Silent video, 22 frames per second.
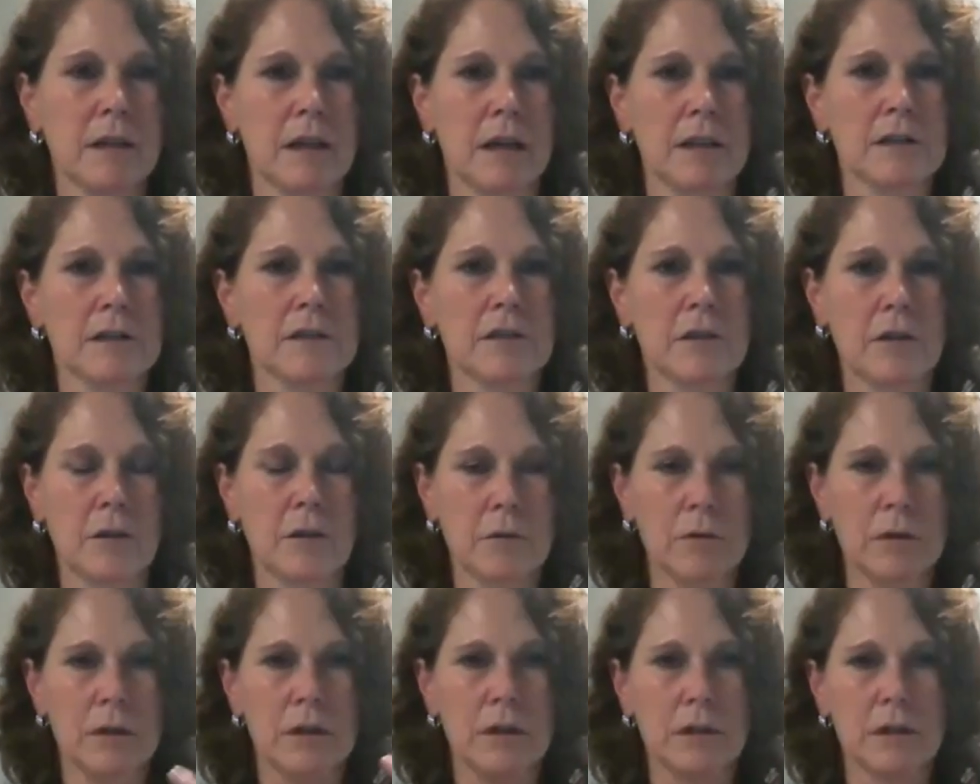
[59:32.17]
And
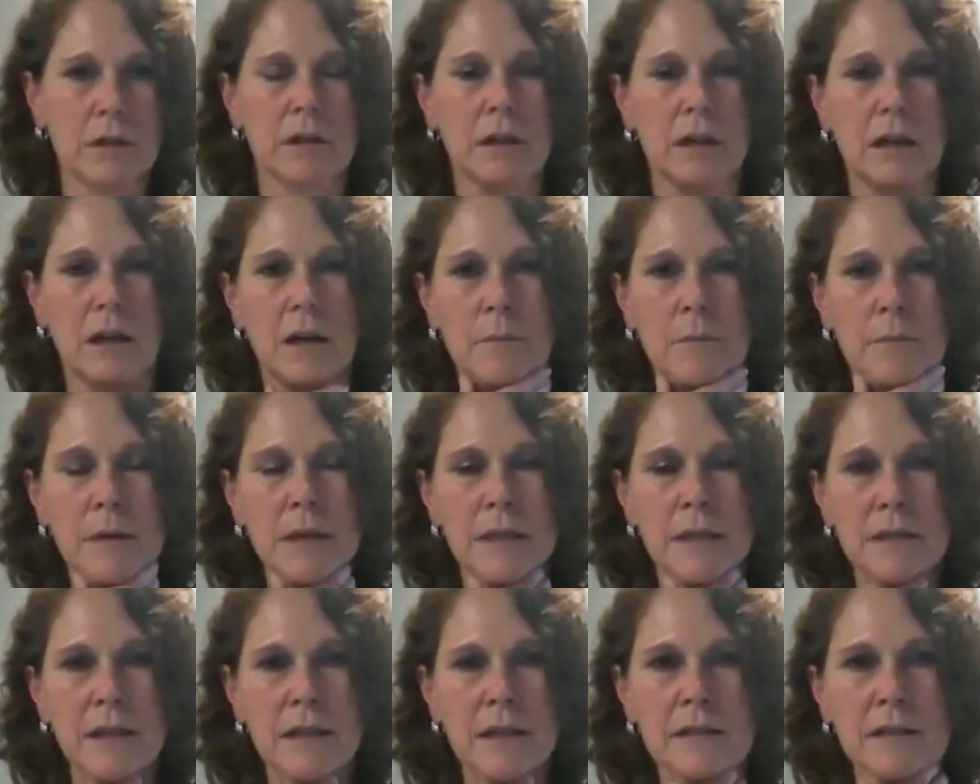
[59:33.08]
so be
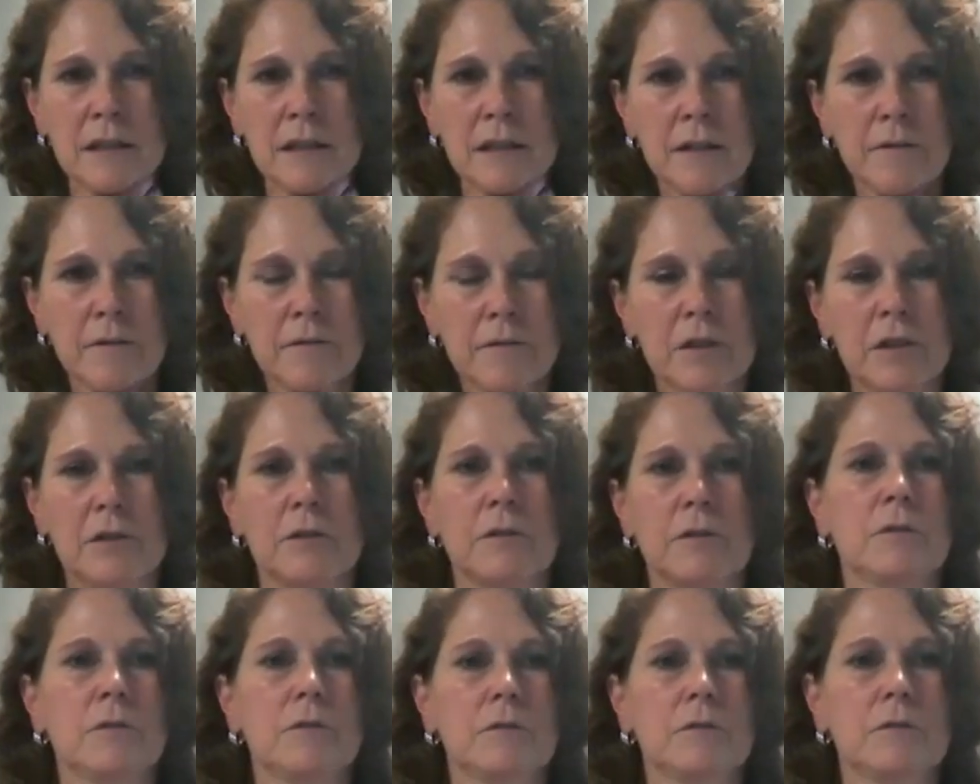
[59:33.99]
sensitive
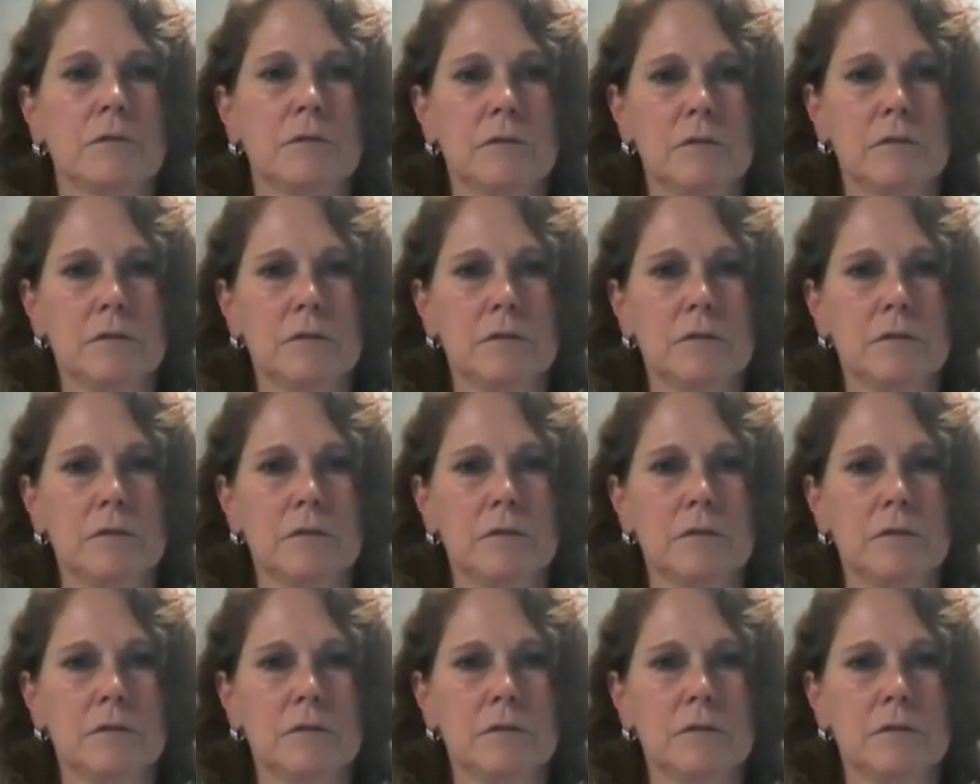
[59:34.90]
to